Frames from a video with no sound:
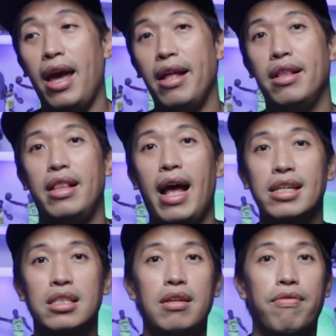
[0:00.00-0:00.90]
And
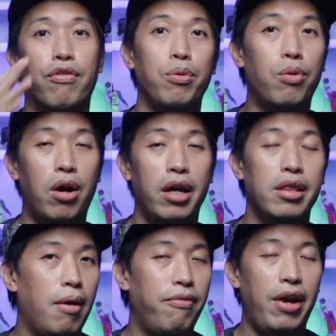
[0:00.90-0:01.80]
lastly, if you
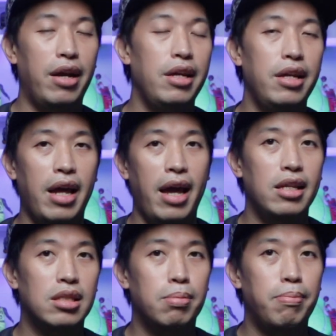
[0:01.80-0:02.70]
want a very
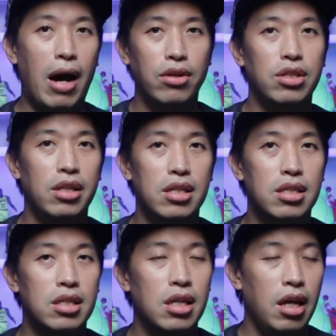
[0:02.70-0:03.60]
nice
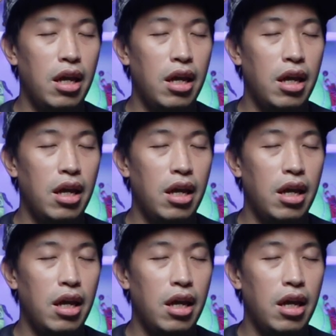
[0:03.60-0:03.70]
bounciness